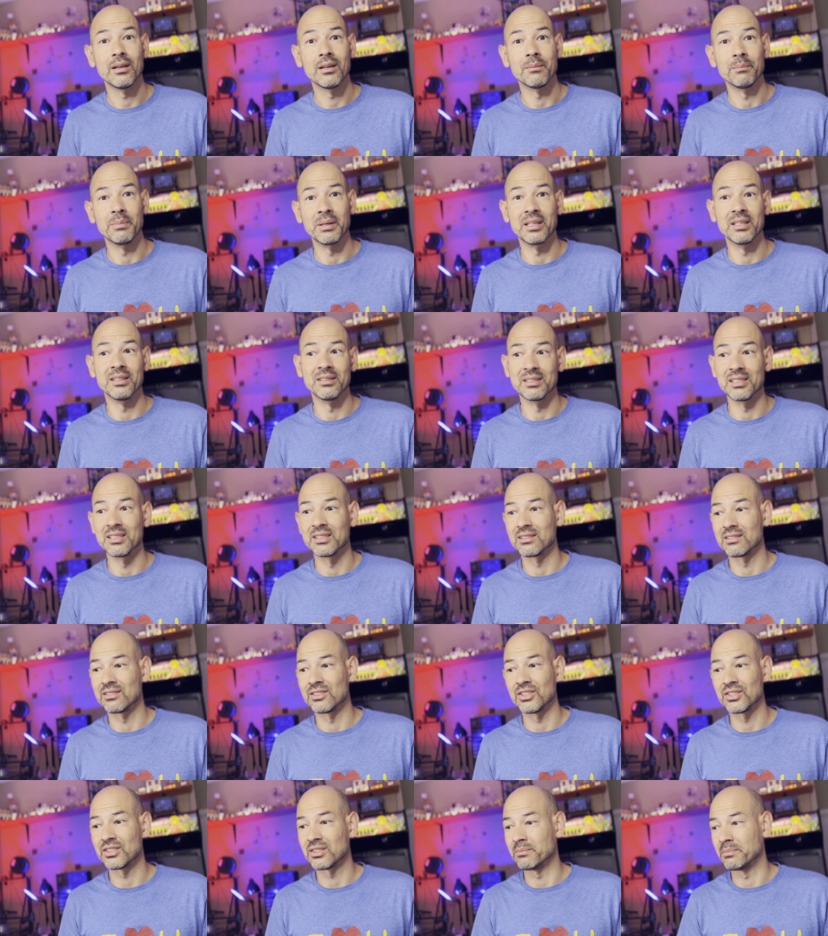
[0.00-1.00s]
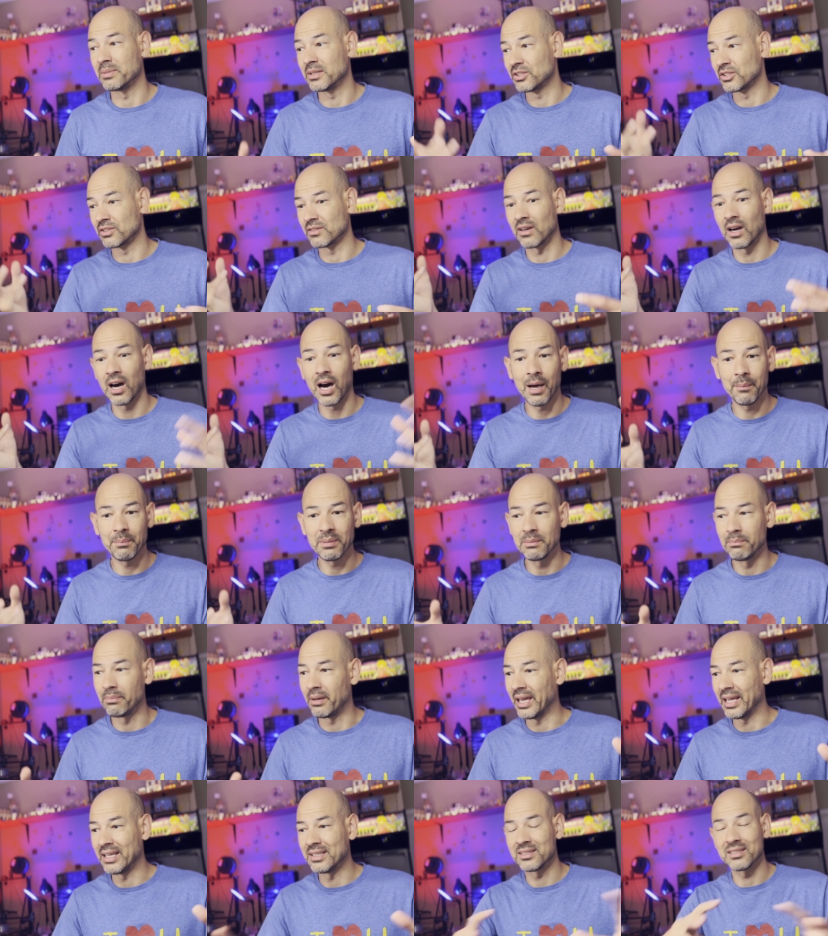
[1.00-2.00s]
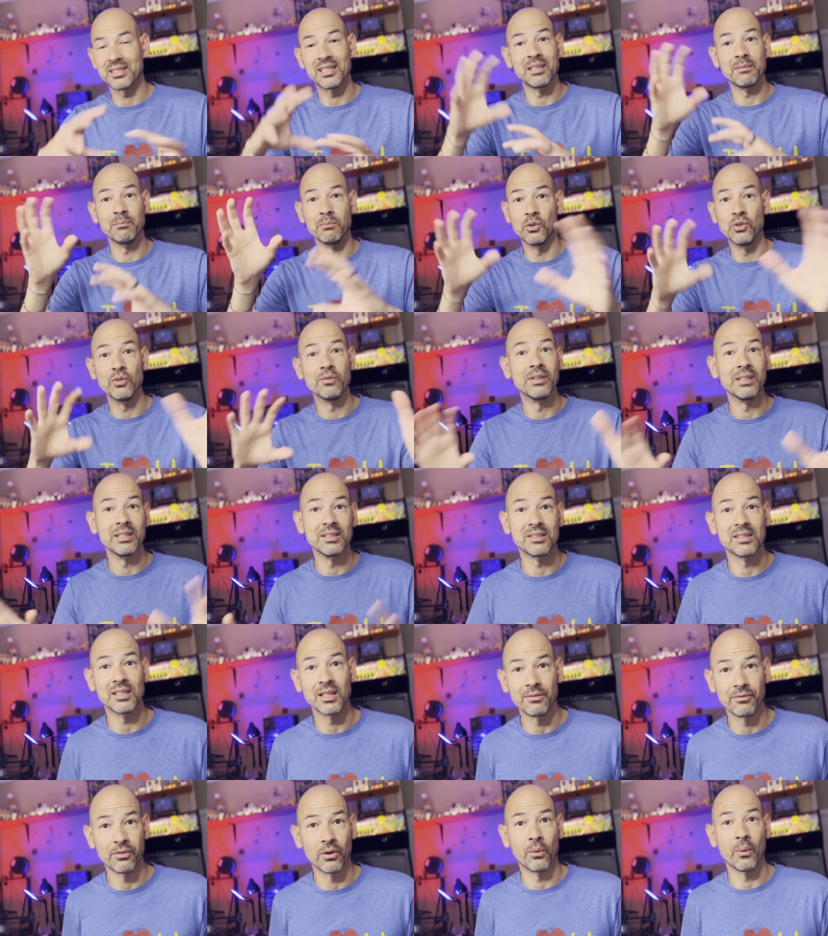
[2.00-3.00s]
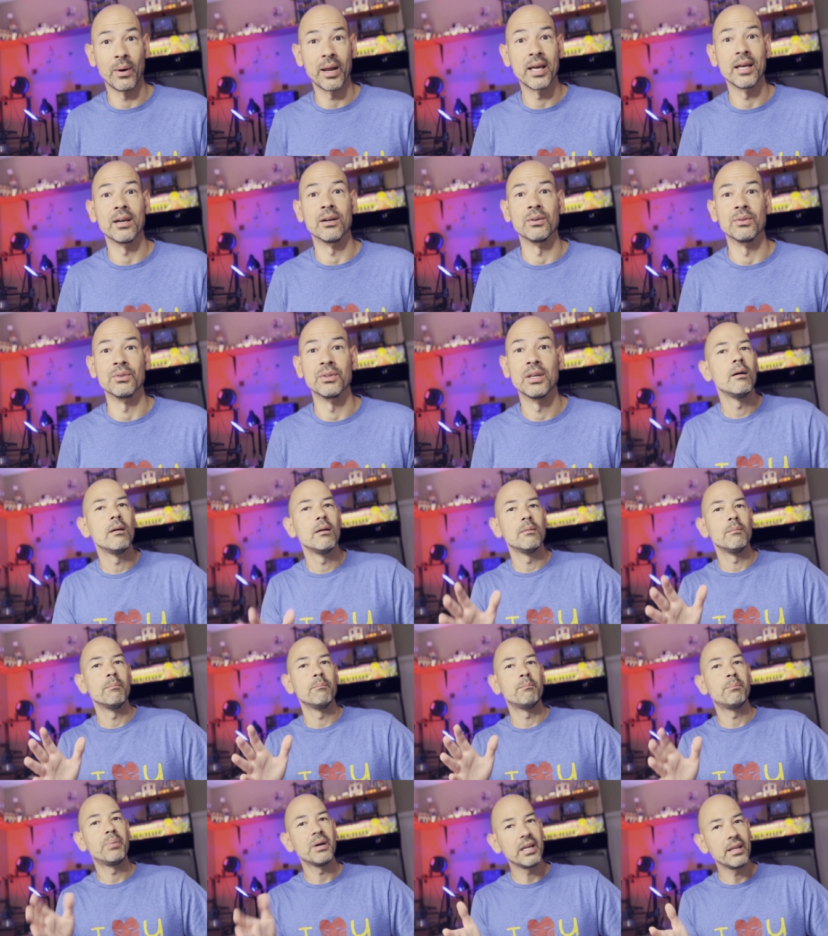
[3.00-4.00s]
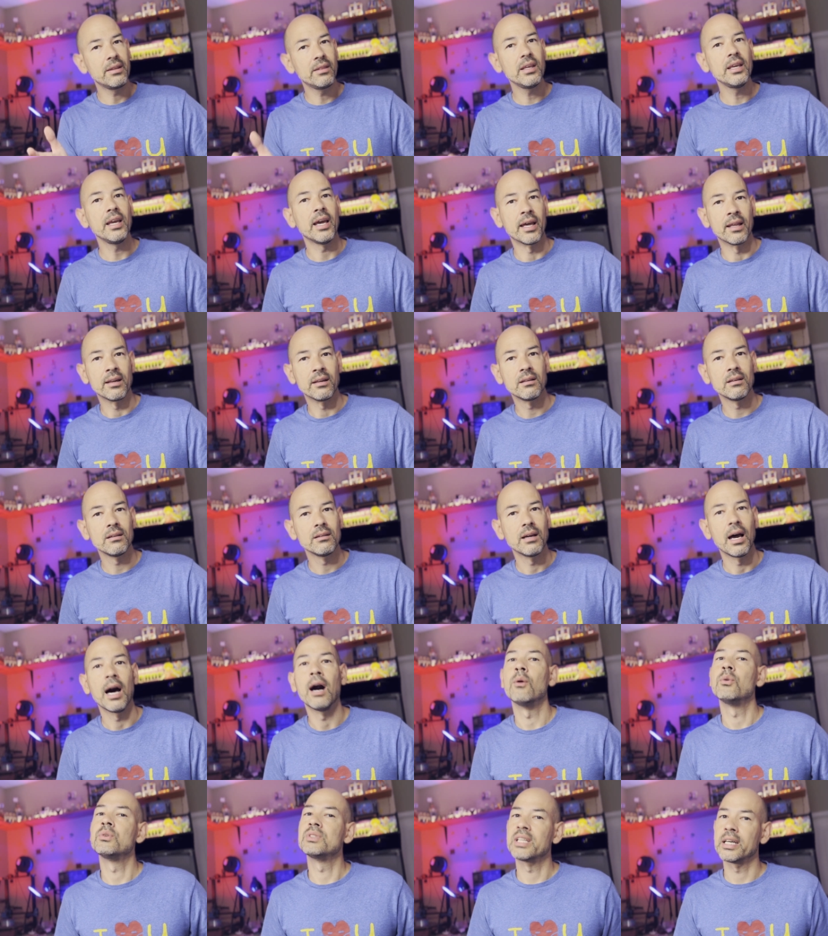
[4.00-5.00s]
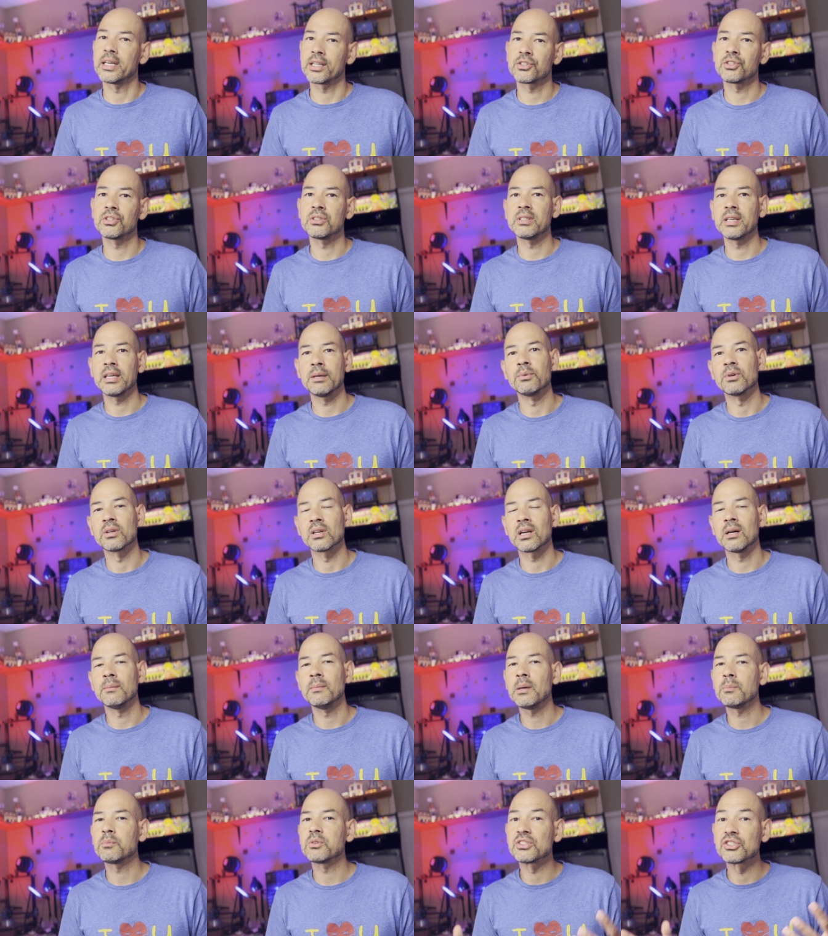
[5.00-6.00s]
because it's just a bunch of copy pasting, moving stuff around. But in the end, I was actually able to come up with